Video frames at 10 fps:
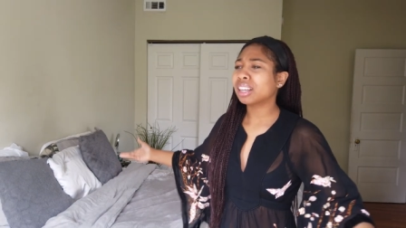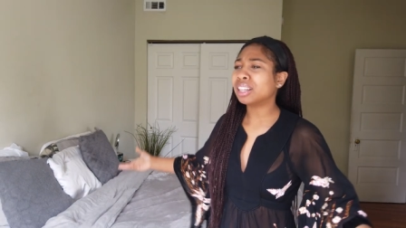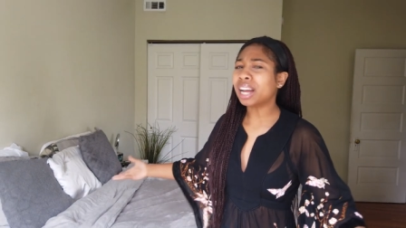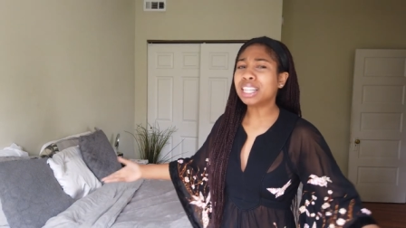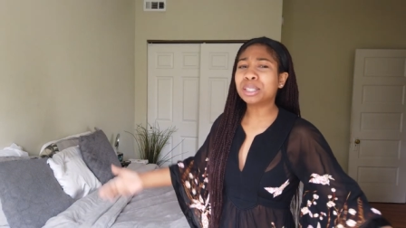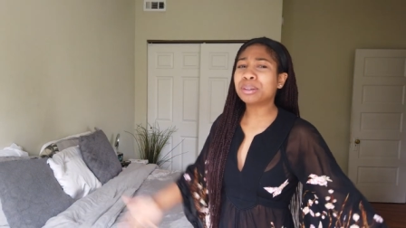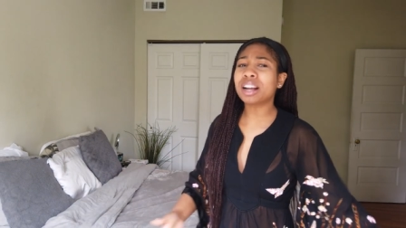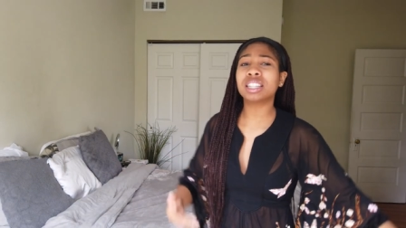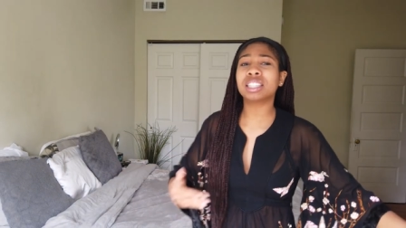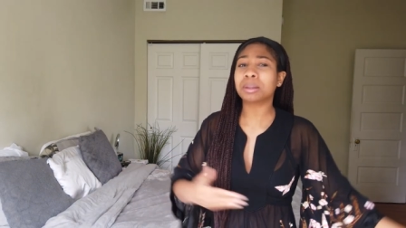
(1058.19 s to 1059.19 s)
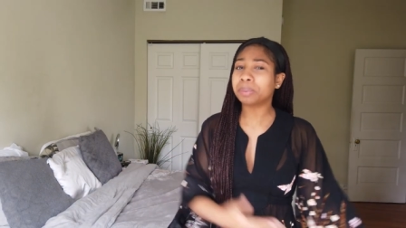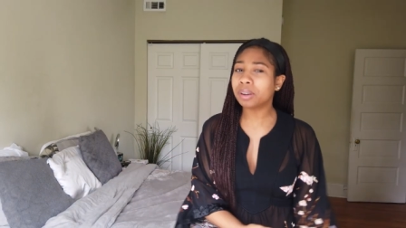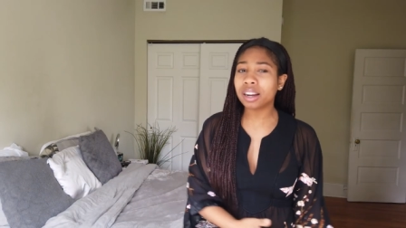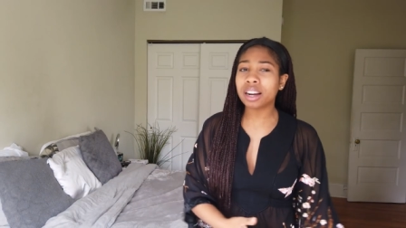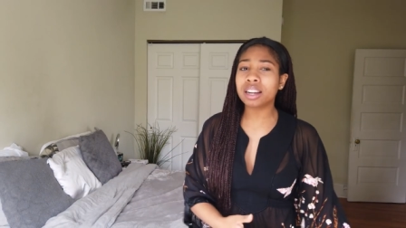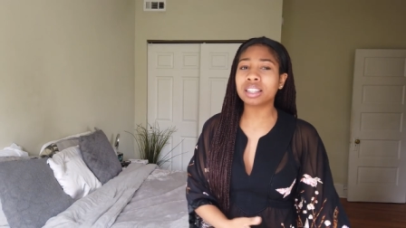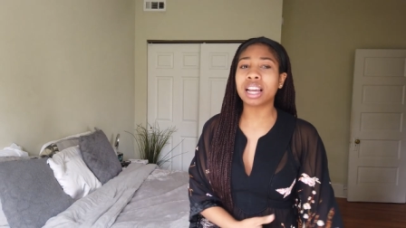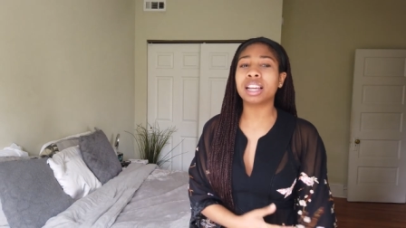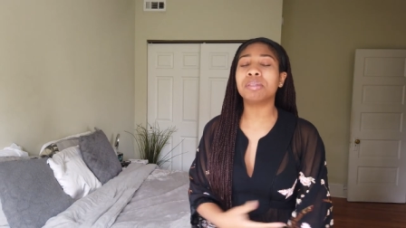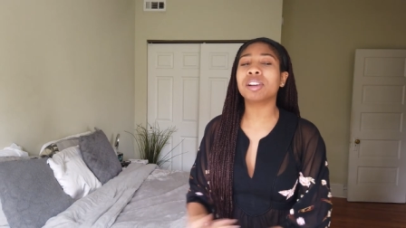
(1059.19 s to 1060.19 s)
Ain't you there to support her?
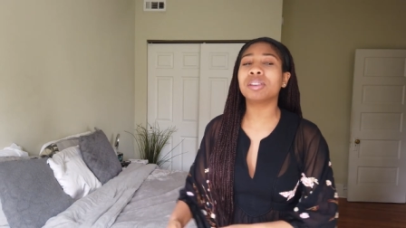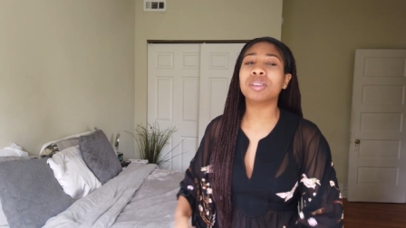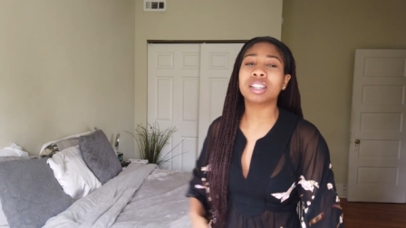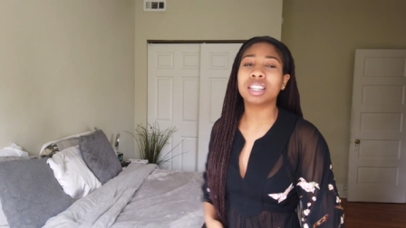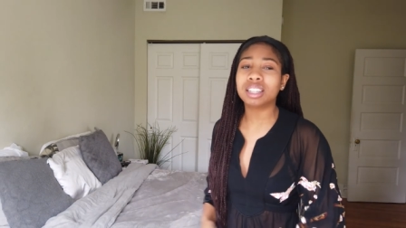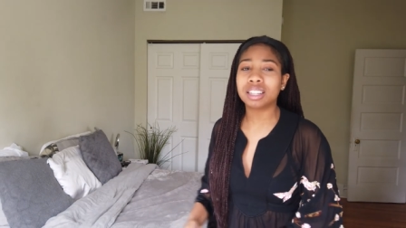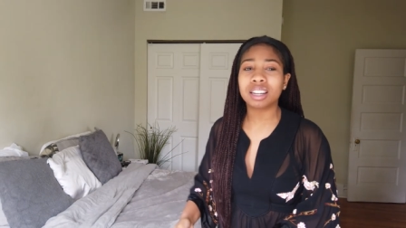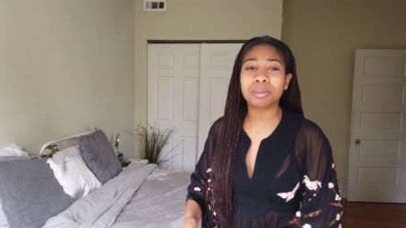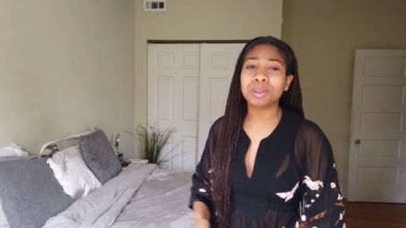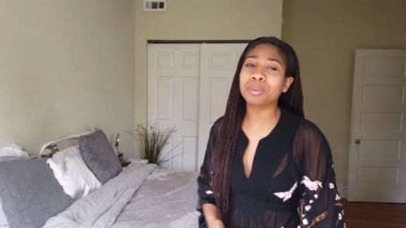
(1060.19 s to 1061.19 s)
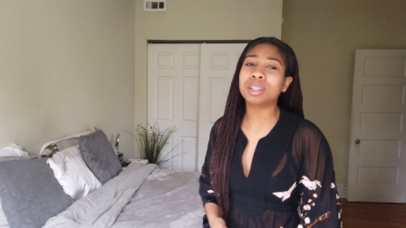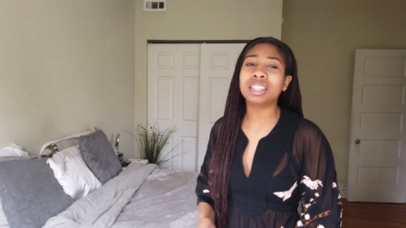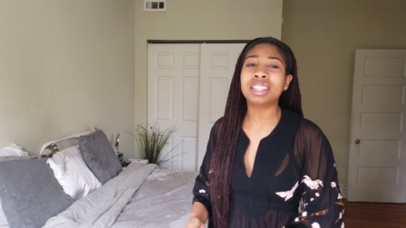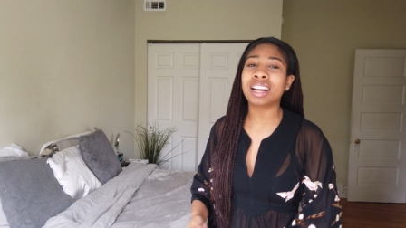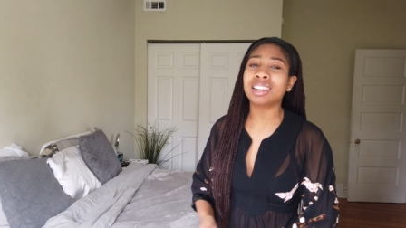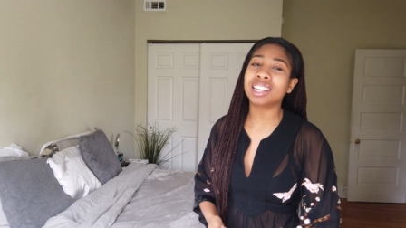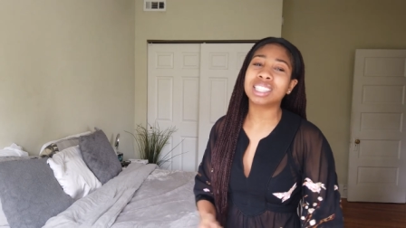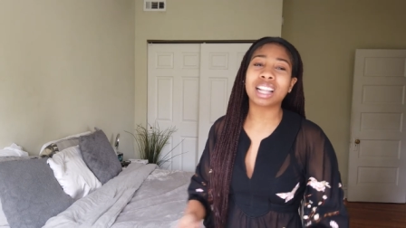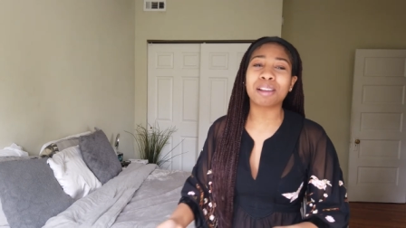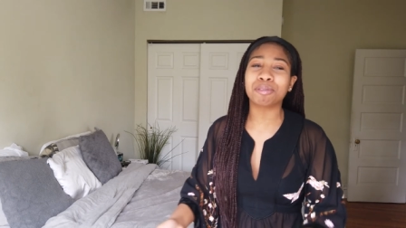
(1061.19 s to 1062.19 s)
Like, even though you cleaning up, you really not,
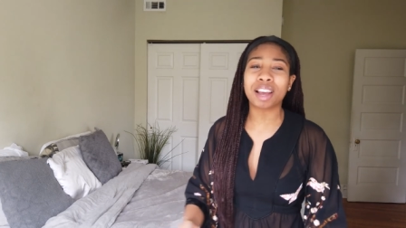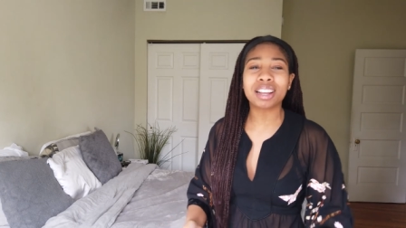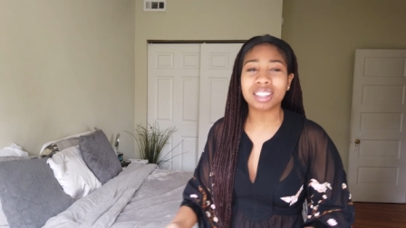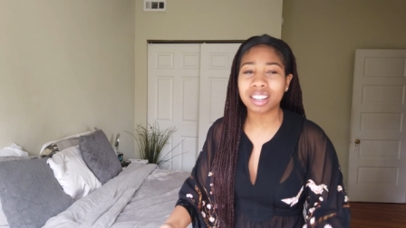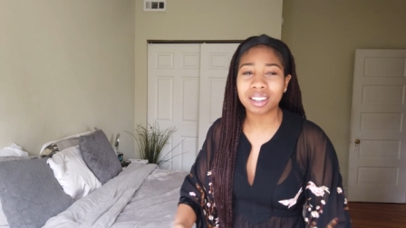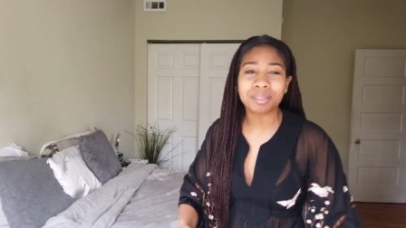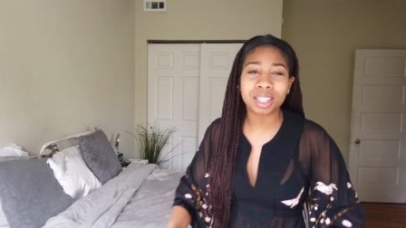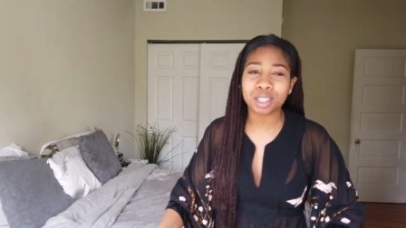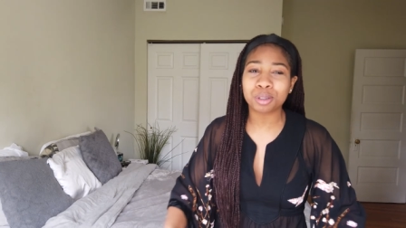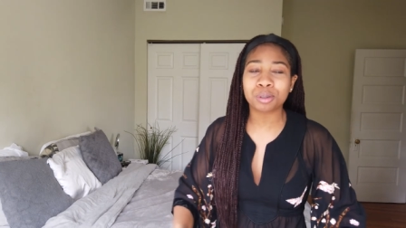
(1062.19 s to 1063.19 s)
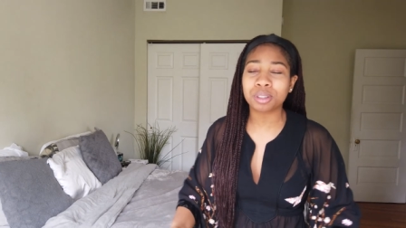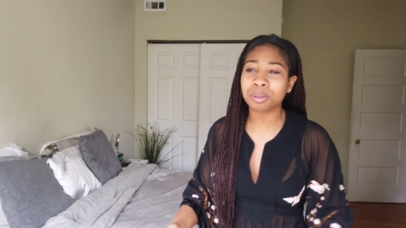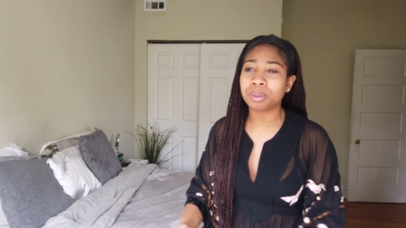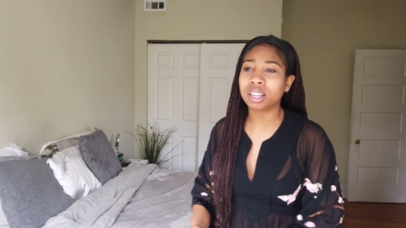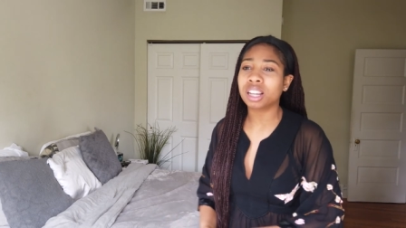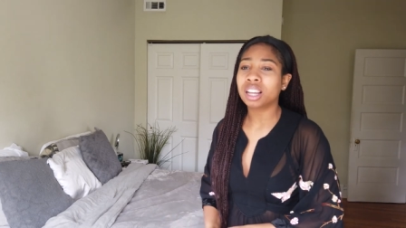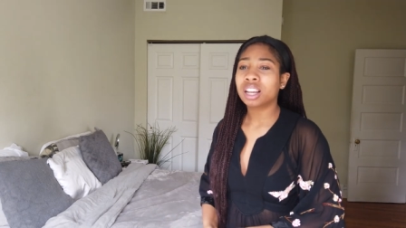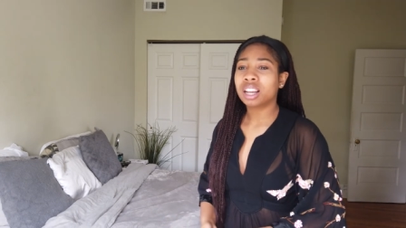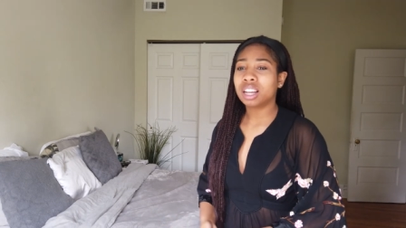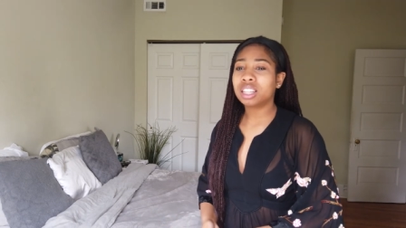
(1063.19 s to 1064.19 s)
it's like fake love that you're doing it with.
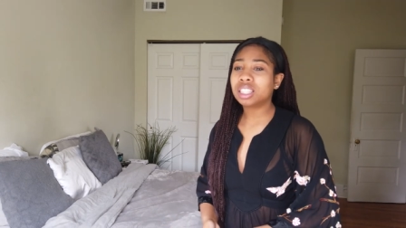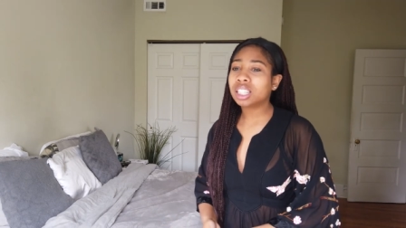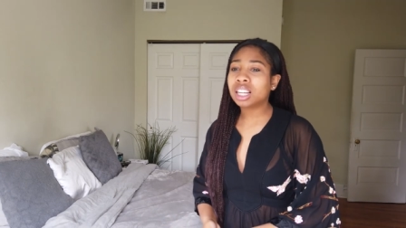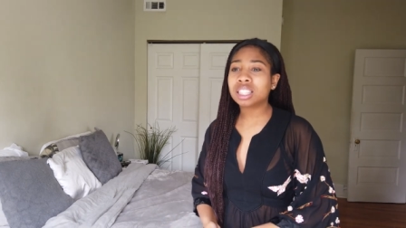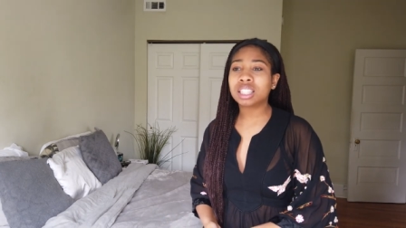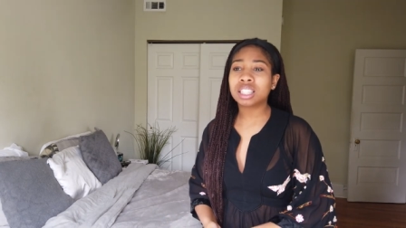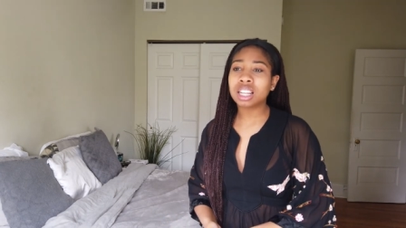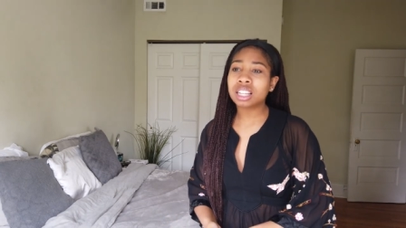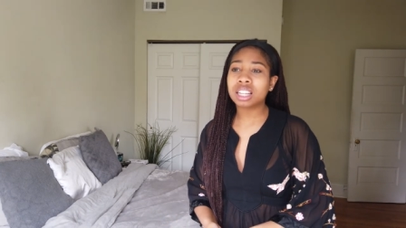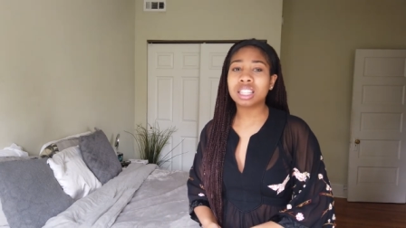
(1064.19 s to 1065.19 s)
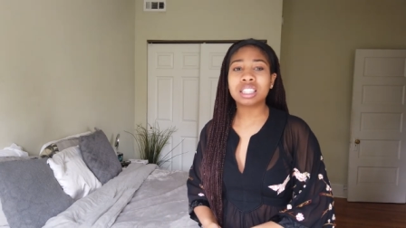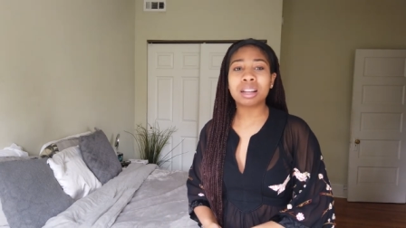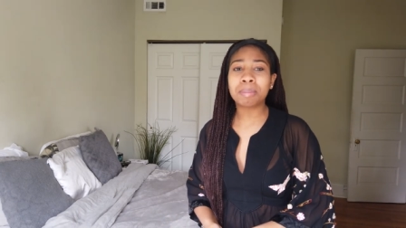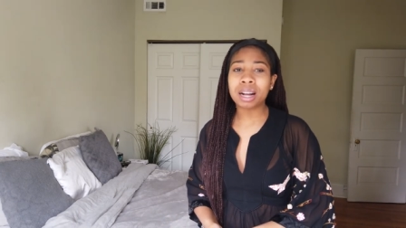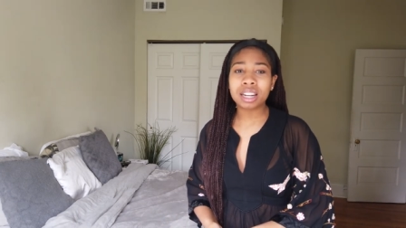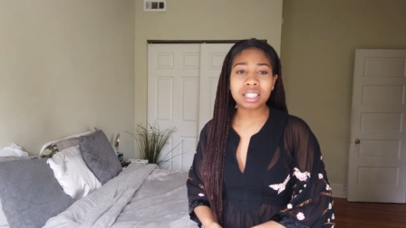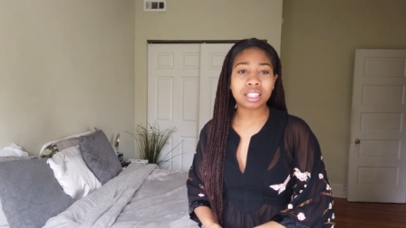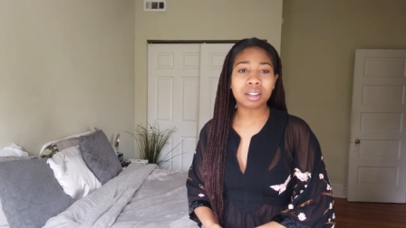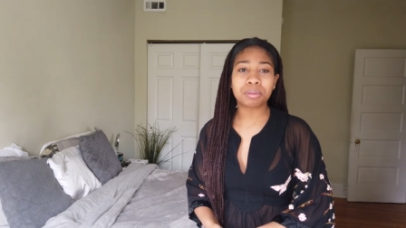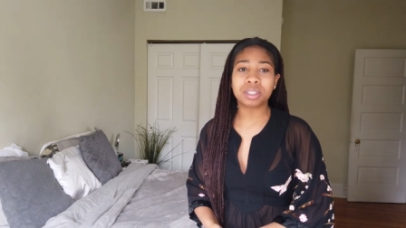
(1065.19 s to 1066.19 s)
And she gets to telling Issa about
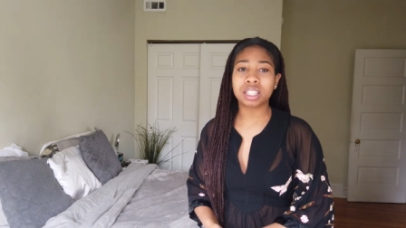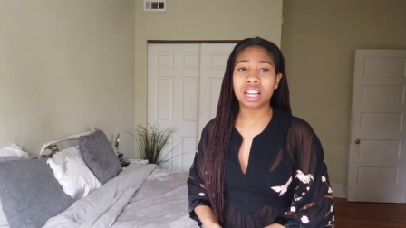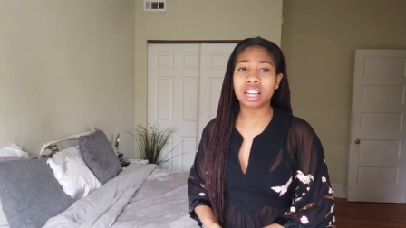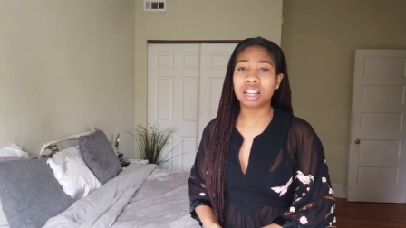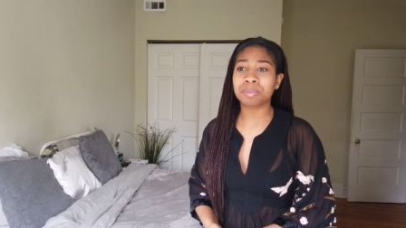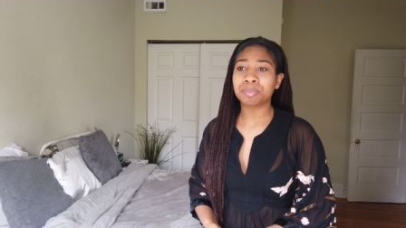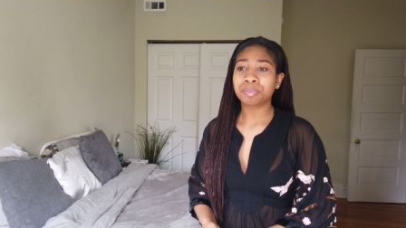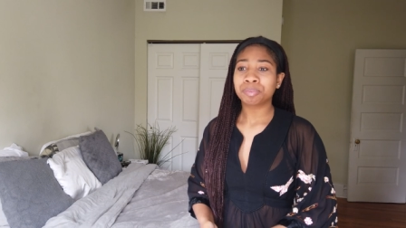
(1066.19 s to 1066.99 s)
herself and saying,